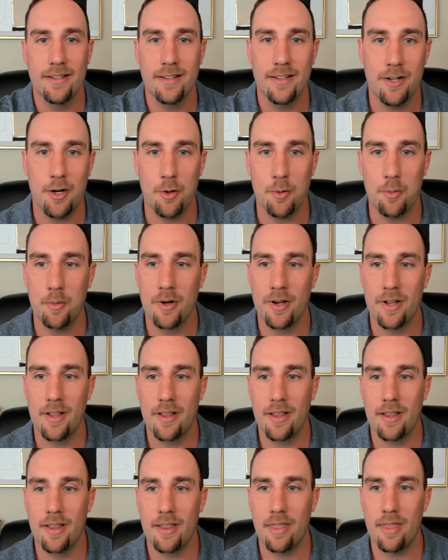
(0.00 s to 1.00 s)
You know,
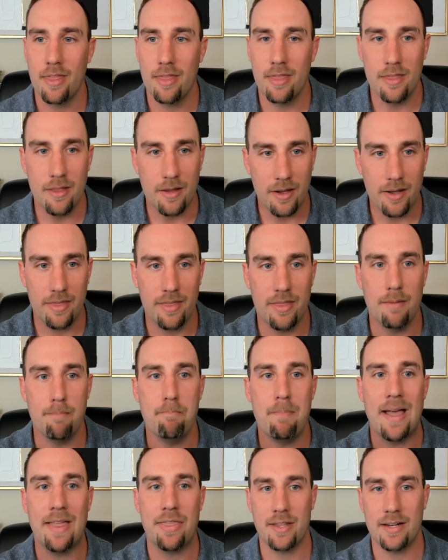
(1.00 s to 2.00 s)
the the
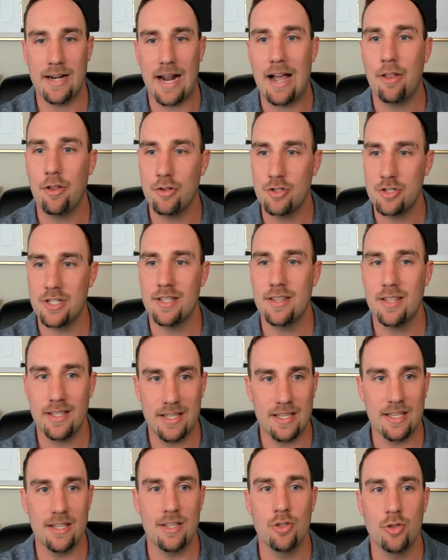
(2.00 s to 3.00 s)
methodology that
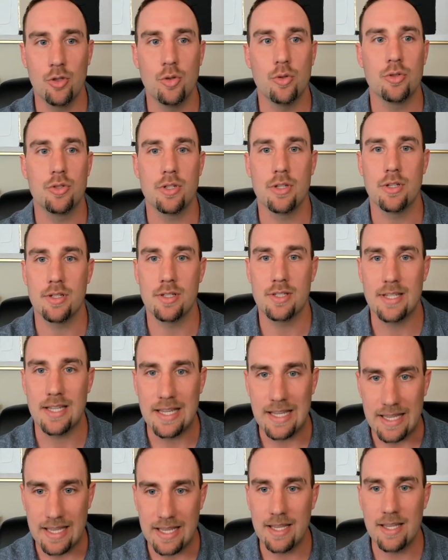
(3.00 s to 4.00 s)
he uses
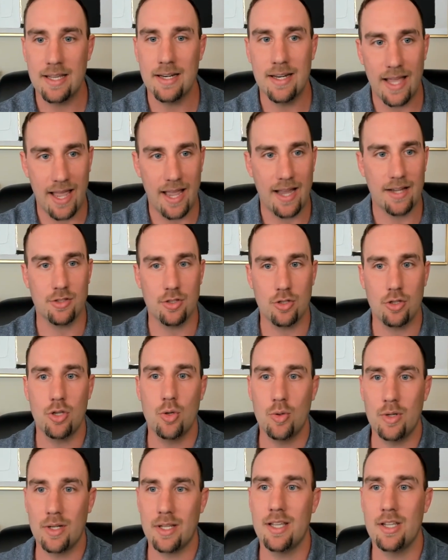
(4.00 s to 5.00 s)
in
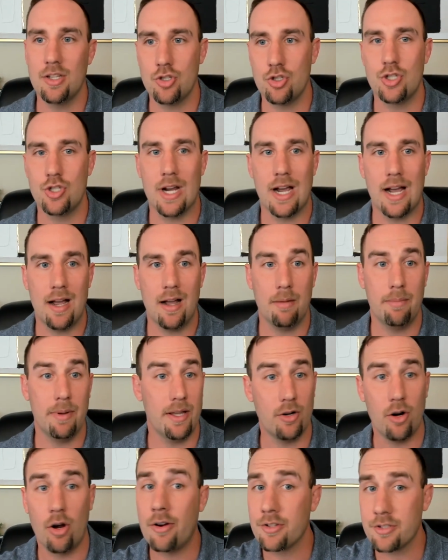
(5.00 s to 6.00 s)
executing his job
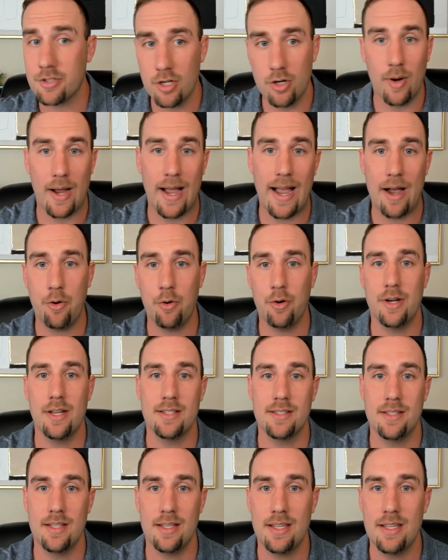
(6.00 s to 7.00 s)
and also how it
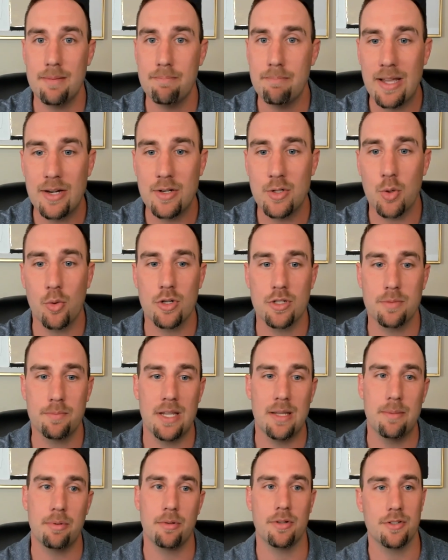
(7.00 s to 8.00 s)
is that he mentors
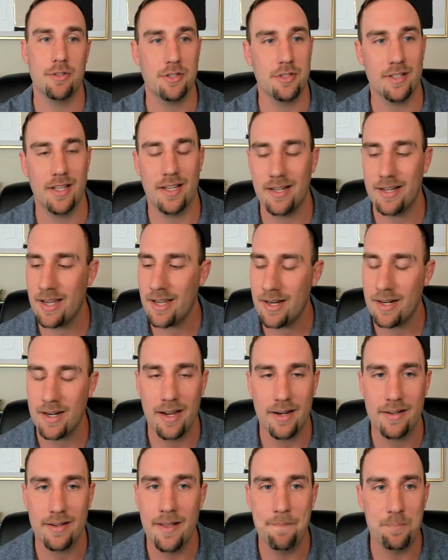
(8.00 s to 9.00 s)
people it's just like god
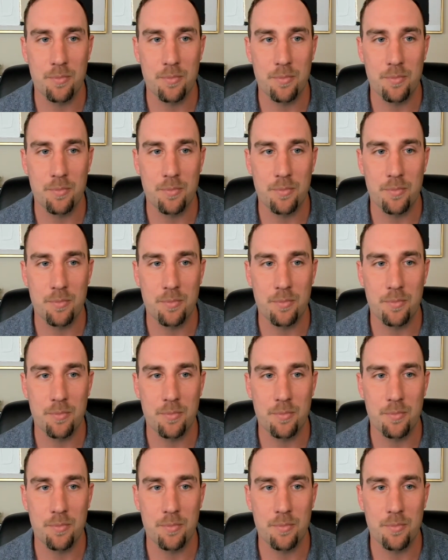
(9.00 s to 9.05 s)
i